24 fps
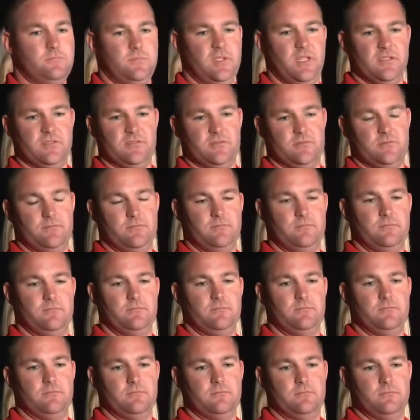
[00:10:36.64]
Yes.
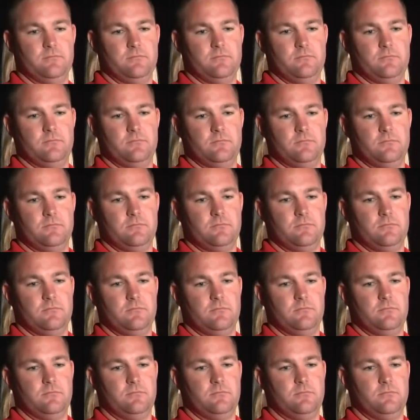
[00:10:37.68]
Was the body of Faye
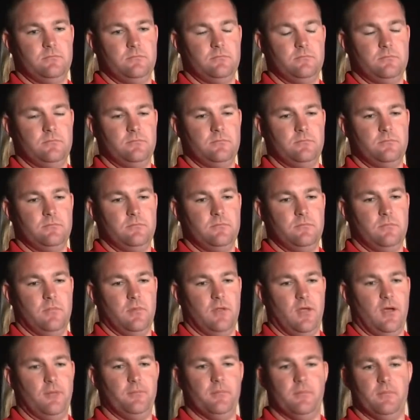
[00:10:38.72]
buried, or was it just like
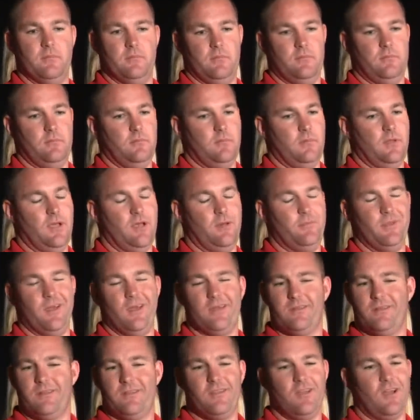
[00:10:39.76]
in a I'm, I'm
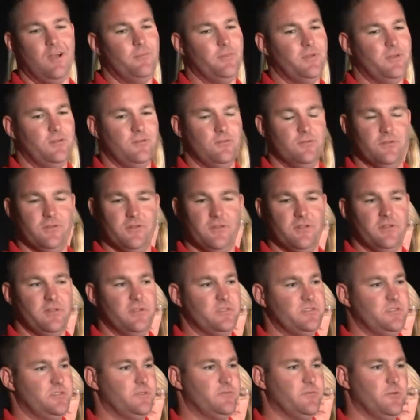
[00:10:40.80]
not going to comment on the
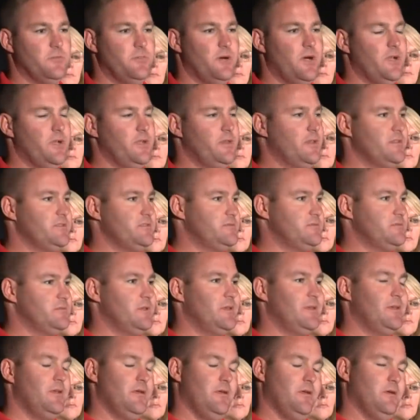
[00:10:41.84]
condition of her body. That's
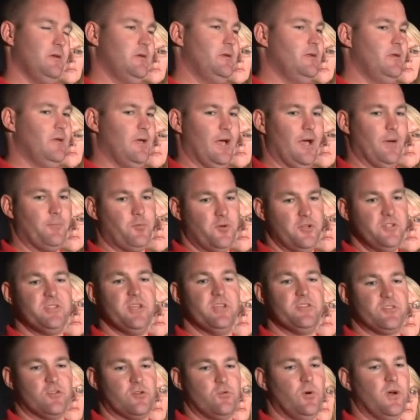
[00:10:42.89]
I
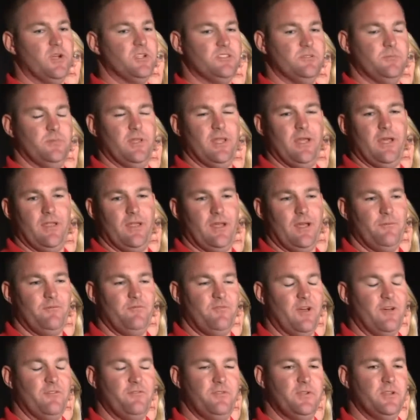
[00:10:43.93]
appreciate your question, but
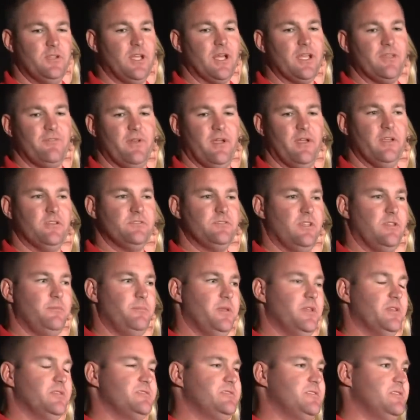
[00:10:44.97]
I, I feel like if I
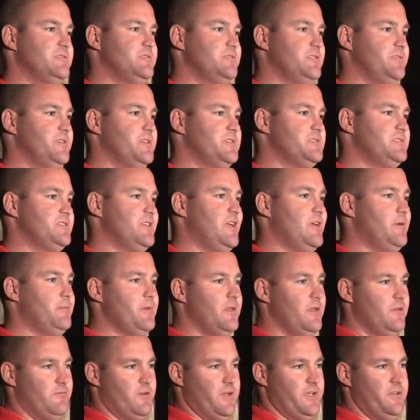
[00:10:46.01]
it'd be insensitive at this
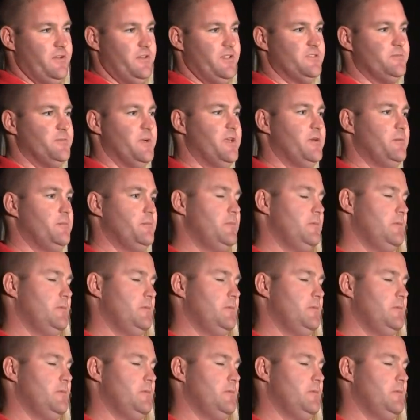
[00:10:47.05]
time. Right here, yes, ma'am.